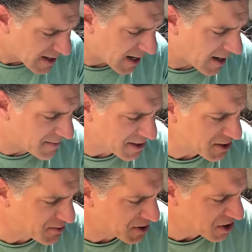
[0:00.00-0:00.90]
Um, and I
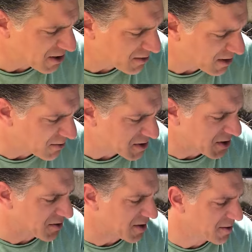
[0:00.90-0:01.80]
just want to share with you what's
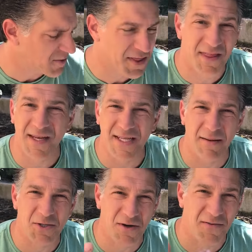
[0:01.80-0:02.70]
going on with the
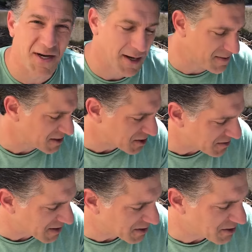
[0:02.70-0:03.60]
temperature. If you come and
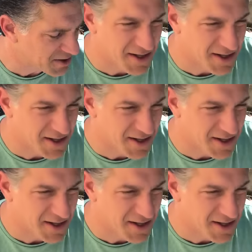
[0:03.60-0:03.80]
zoom in a little